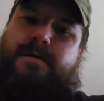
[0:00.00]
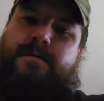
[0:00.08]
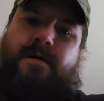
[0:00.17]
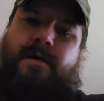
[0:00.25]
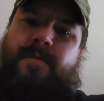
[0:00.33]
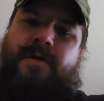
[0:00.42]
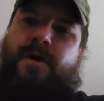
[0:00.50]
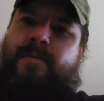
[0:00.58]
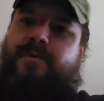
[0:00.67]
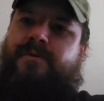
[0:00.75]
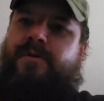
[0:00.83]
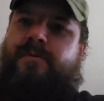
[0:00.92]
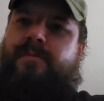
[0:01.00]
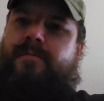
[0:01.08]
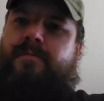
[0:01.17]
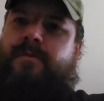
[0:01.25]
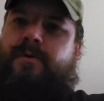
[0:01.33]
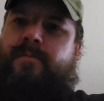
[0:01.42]
I mean, almost no
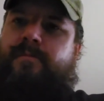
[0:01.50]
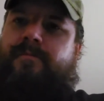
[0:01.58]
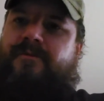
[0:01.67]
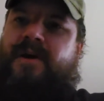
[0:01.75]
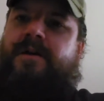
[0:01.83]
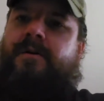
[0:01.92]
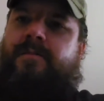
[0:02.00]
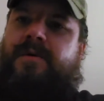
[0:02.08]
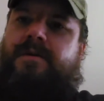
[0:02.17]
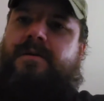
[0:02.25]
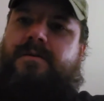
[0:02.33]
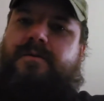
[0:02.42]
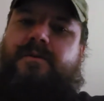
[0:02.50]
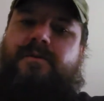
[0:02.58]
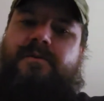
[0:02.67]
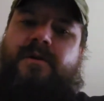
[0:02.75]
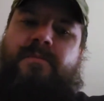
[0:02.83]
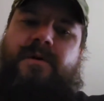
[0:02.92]
fat on me. It was
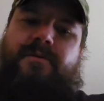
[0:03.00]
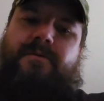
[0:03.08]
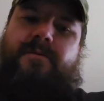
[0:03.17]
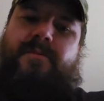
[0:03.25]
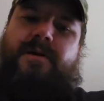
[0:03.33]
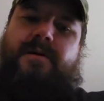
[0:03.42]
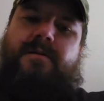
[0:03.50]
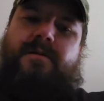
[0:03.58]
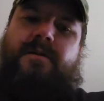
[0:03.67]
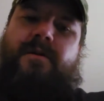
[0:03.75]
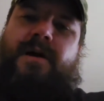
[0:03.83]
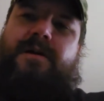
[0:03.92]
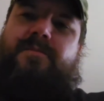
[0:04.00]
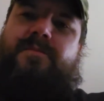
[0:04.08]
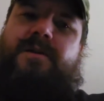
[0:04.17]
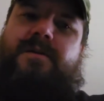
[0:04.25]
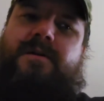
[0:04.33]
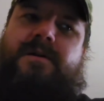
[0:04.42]
just all muscle. But I could
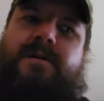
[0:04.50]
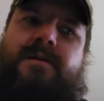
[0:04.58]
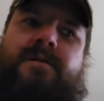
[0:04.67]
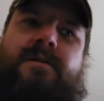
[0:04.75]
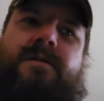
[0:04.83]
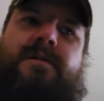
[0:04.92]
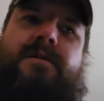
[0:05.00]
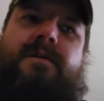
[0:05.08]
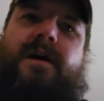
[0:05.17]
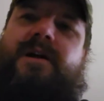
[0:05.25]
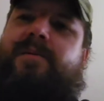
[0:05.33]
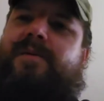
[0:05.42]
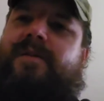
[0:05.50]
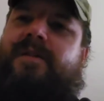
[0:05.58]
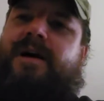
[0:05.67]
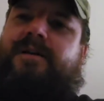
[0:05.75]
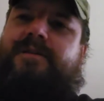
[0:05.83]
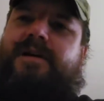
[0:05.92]
be the
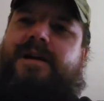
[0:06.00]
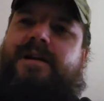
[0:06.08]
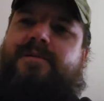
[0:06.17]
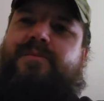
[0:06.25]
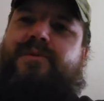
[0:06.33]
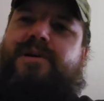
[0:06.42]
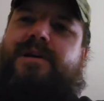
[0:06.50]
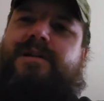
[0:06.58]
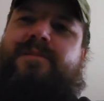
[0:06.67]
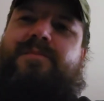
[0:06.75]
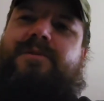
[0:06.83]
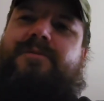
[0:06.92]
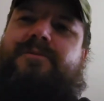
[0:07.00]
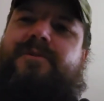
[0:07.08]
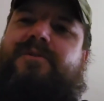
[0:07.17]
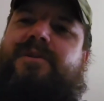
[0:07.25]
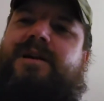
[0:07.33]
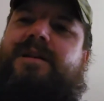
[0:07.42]
last guy out of the plane. I'd be the
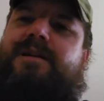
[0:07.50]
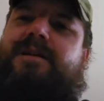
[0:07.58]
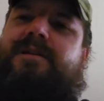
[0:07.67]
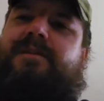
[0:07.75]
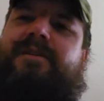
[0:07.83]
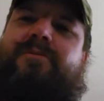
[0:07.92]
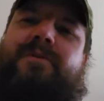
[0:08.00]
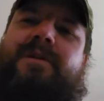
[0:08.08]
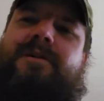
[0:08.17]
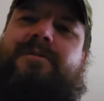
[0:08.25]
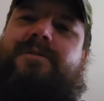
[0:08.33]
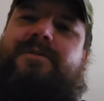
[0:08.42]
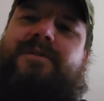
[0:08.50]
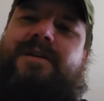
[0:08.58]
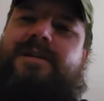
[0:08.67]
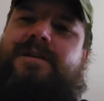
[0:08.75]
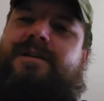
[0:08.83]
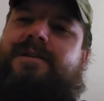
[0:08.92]
first guy to hit because everyone else is
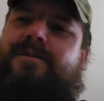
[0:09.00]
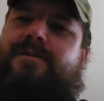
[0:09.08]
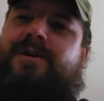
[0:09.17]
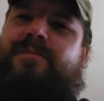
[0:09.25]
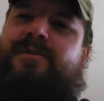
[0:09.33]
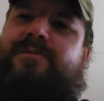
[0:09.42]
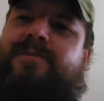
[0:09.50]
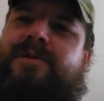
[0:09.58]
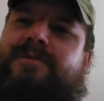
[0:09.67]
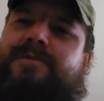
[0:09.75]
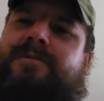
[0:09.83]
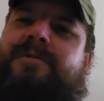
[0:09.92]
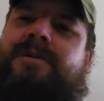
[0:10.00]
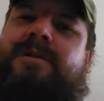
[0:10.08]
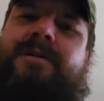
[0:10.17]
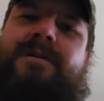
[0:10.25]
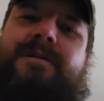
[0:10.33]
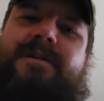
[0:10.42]
skinny. Not much muscle.
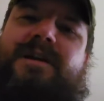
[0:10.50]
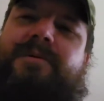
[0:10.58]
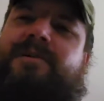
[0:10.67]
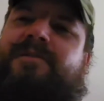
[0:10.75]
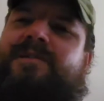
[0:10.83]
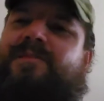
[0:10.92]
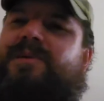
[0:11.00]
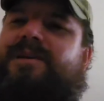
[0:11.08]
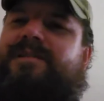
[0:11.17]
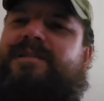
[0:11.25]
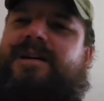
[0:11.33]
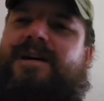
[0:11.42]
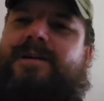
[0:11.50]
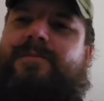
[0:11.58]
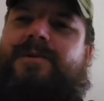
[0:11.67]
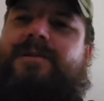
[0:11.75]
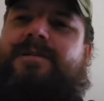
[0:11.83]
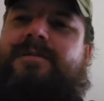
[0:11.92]
And I wasn't the biggest guy,
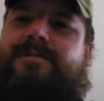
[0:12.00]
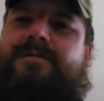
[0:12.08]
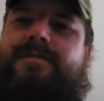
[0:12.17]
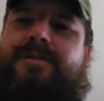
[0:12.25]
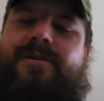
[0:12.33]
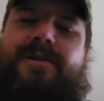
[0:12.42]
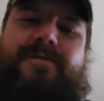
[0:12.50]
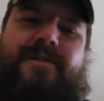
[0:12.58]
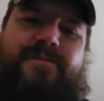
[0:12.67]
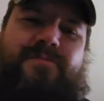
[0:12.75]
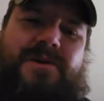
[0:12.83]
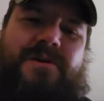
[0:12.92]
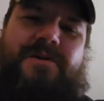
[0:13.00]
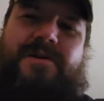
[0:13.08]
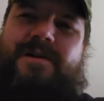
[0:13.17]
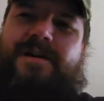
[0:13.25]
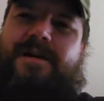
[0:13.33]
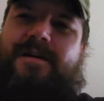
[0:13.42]
but all of us
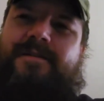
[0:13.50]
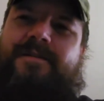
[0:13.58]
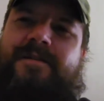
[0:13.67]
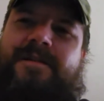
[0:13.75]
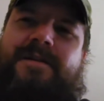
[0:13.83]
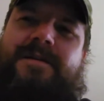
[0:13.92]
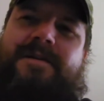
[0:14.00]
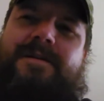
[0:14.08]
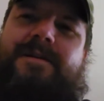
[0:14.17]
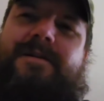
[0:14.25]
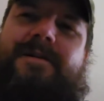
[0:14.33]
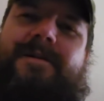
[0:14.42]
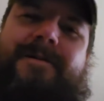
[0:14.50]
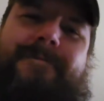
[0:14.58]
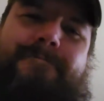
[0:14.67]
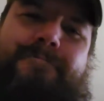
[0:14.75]
bigger guys, um,